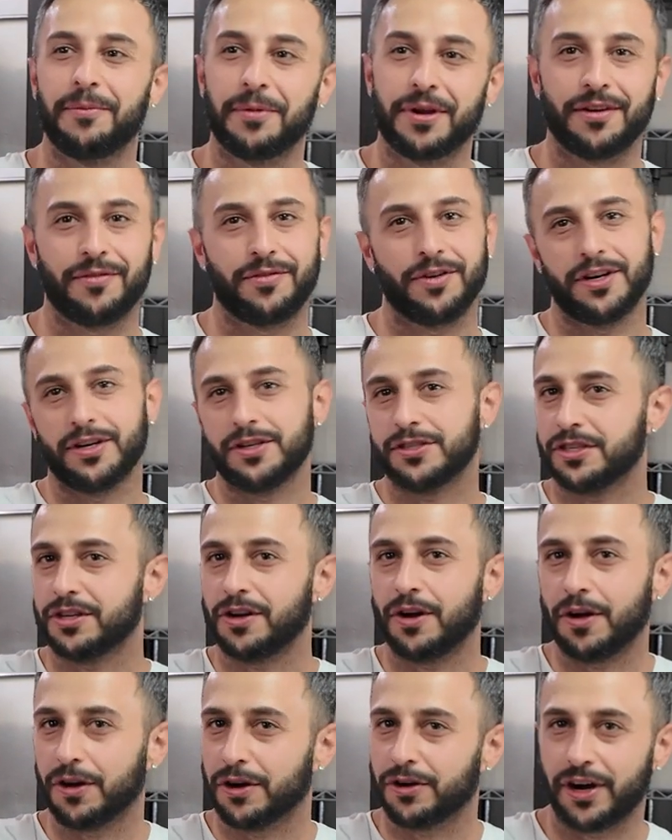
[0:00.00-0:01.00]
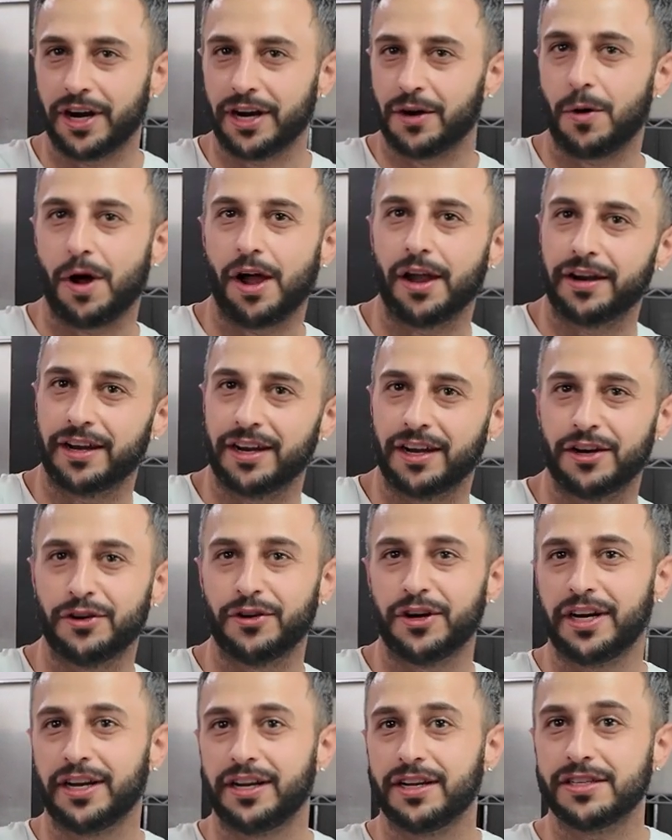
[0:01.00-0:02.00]
I mean, if you're using all great quality
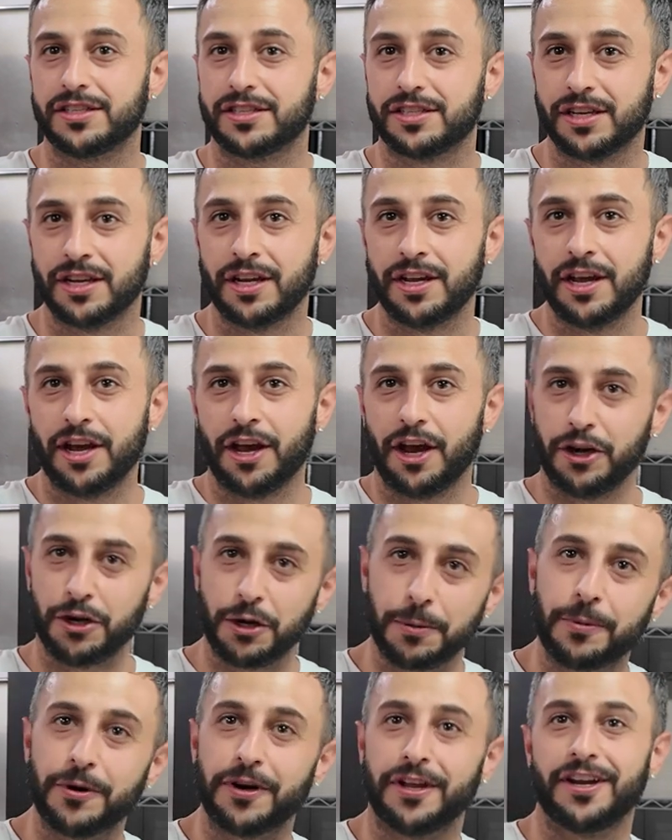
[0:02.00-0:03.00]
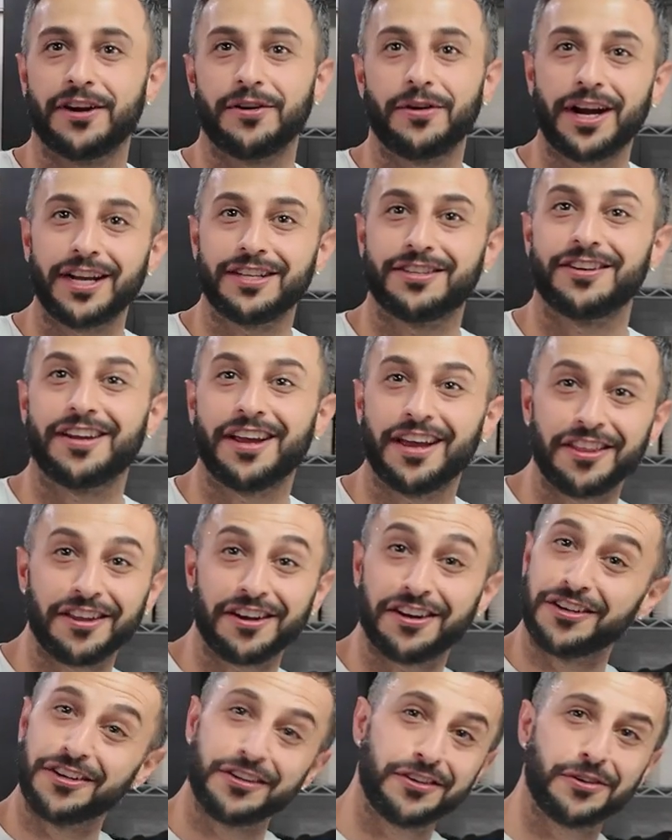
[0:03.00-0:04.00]
ingredients and you're putting it right together
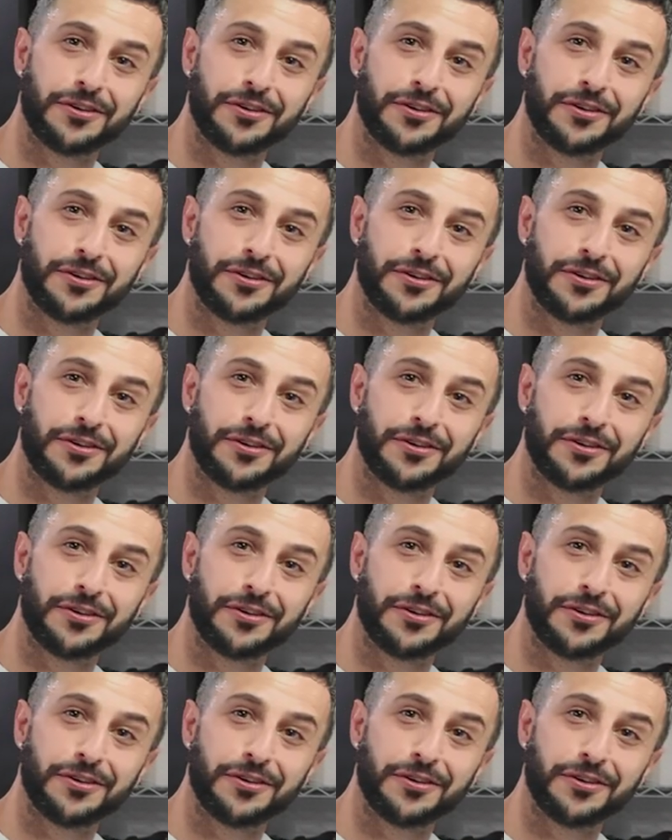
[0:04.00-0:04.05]
and you're